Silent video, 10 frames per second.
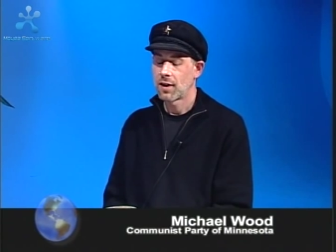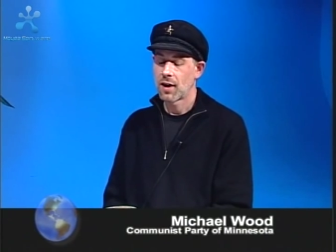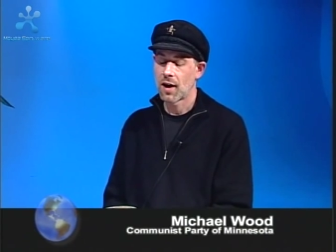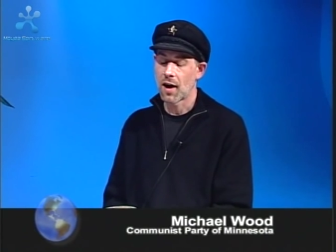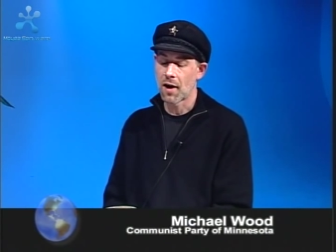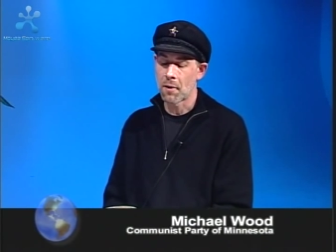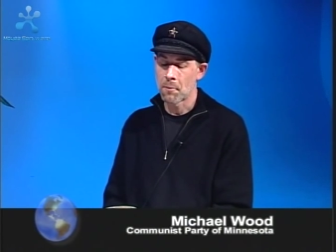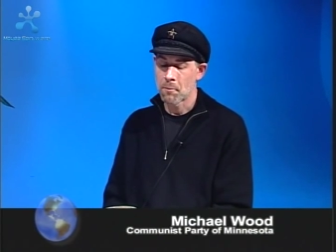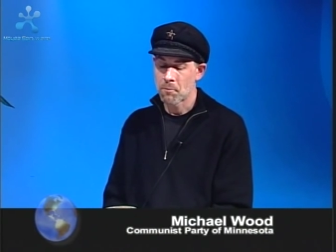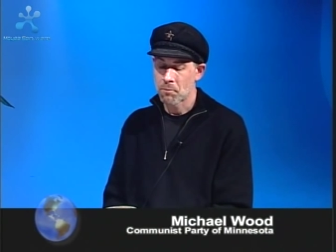Uh,
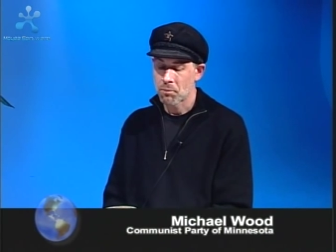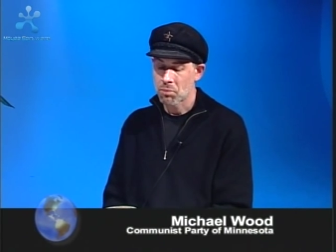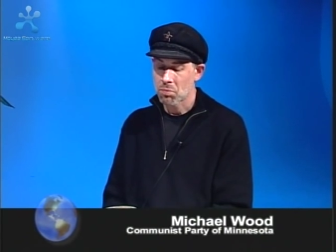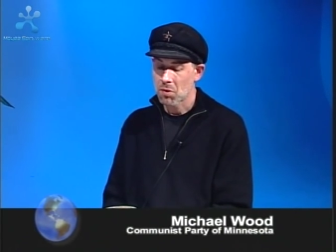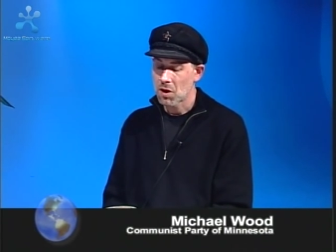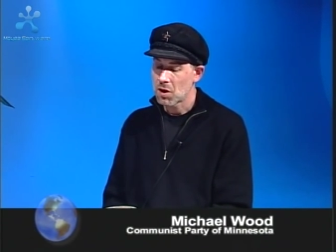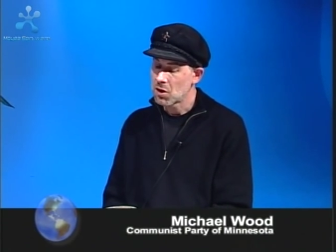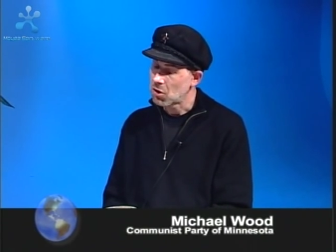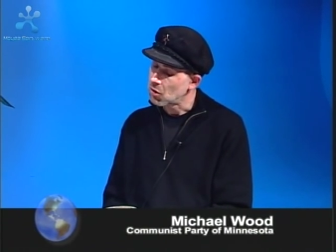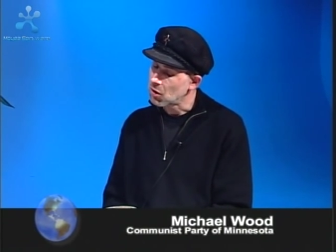you
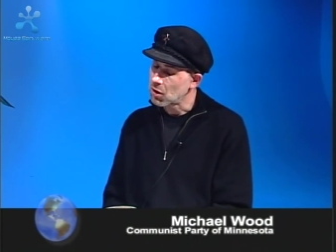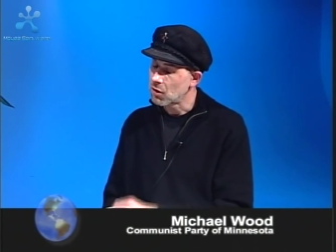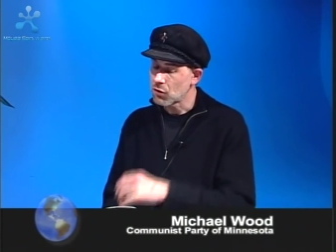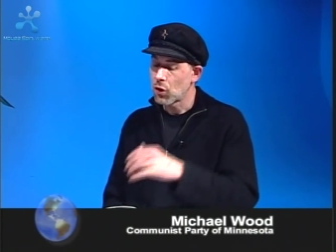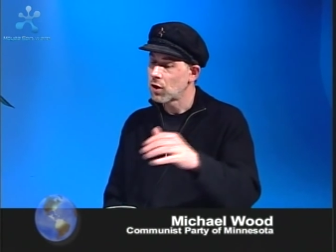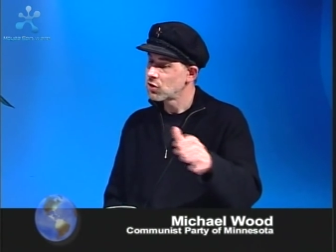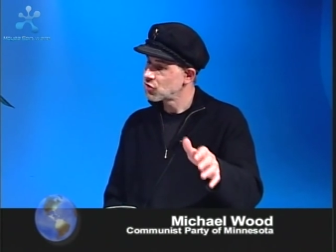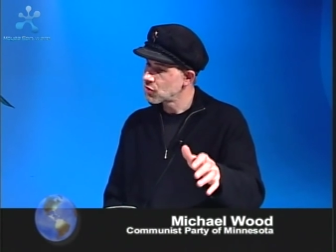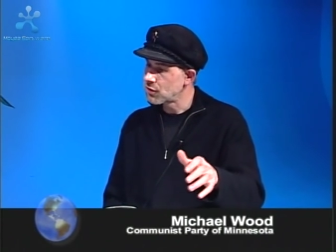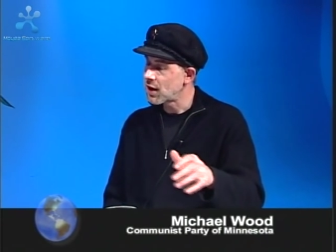know, of course,
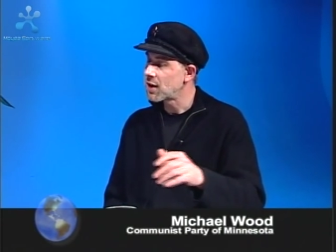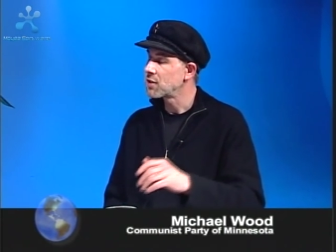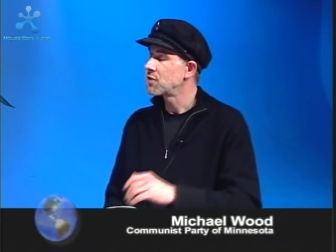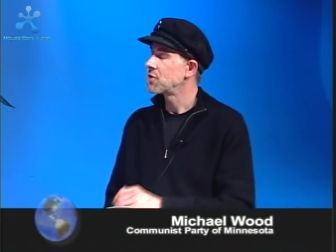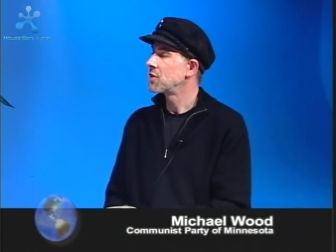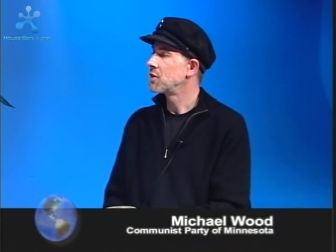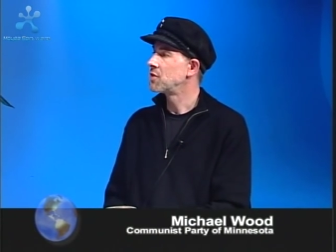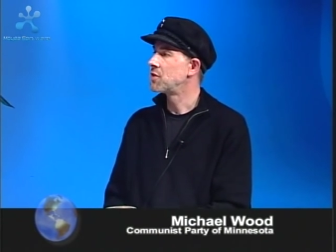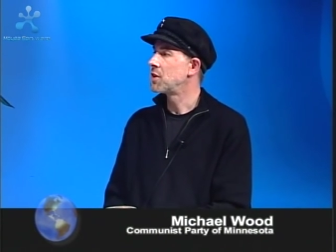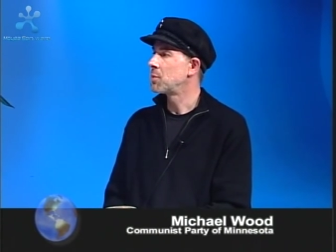Chavez
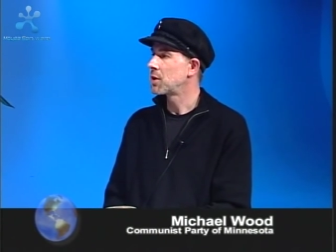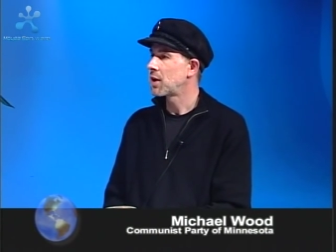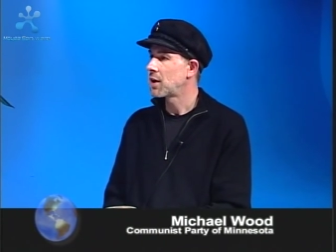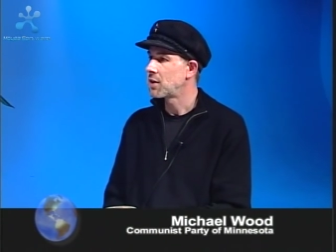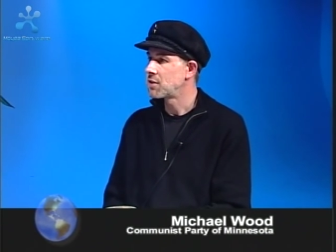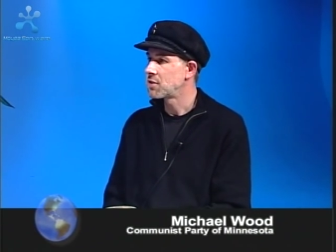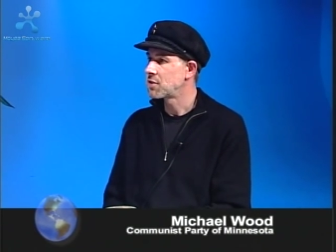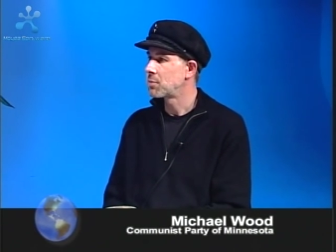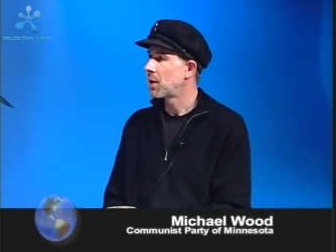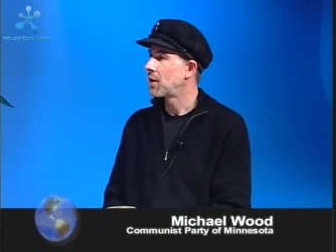is
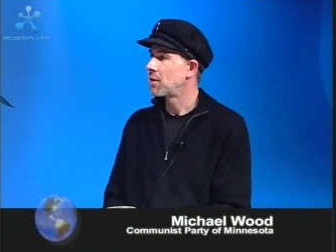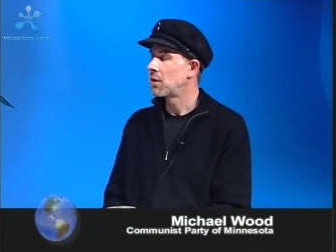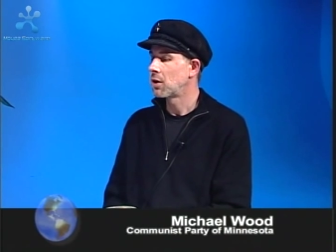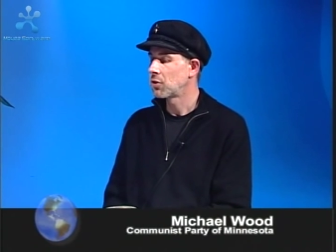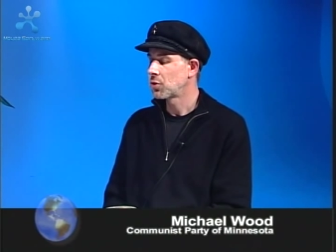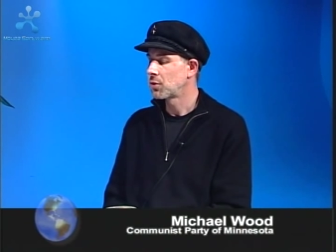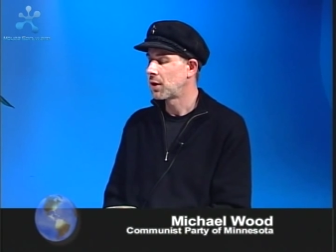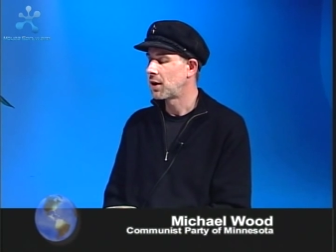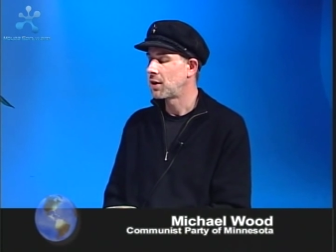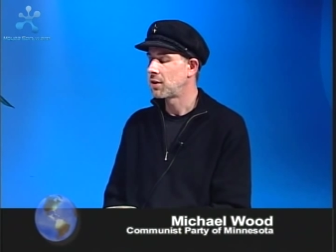demonized by the ultra
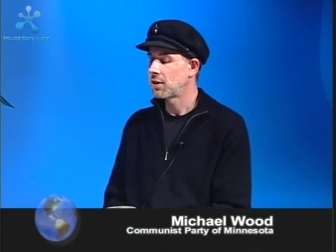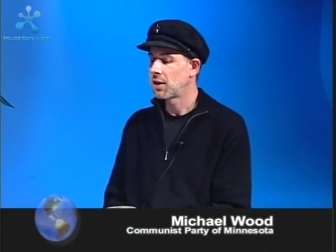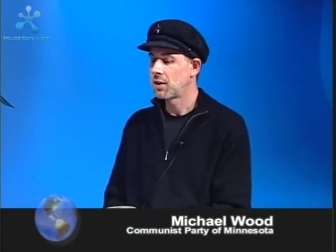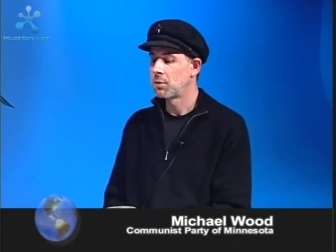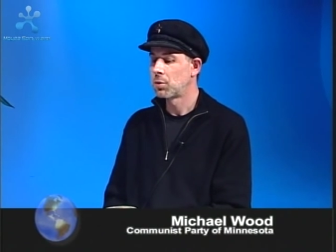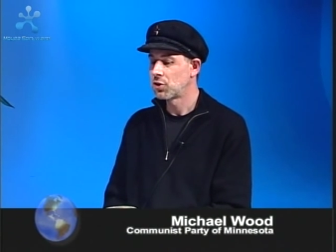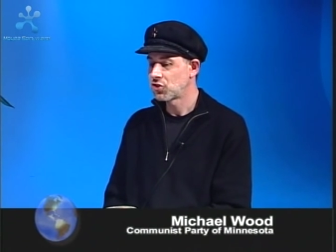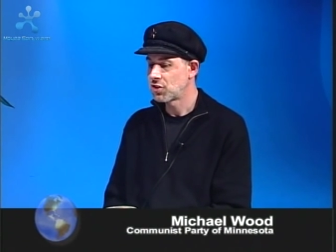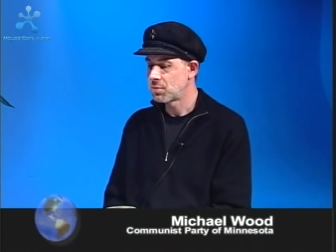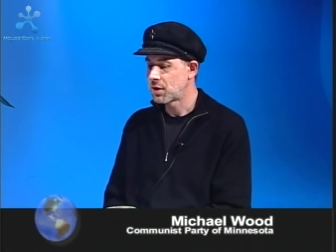right and the
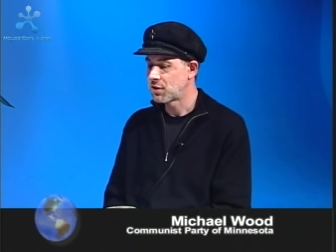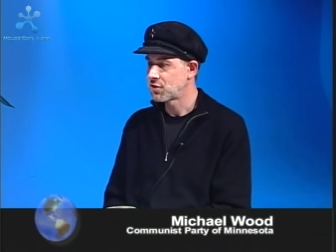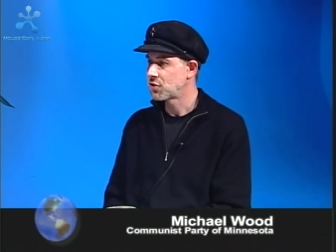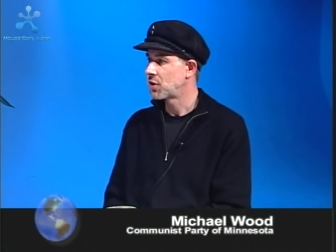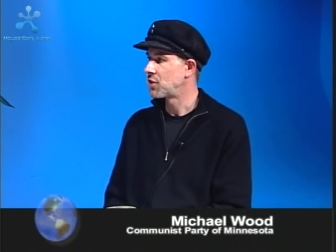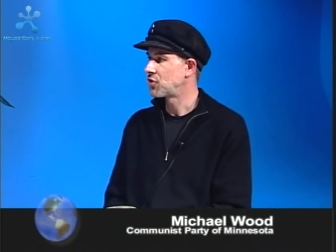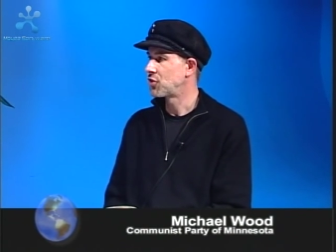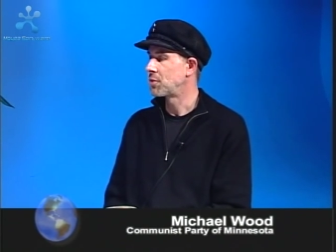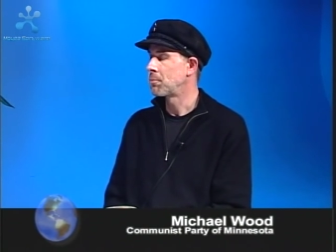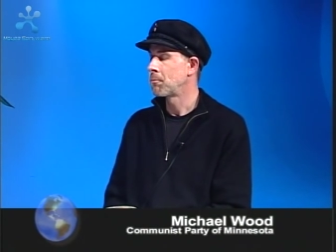Bush
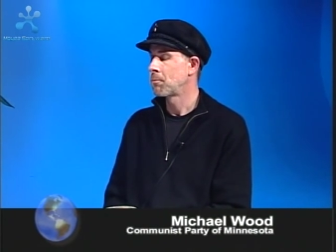administration.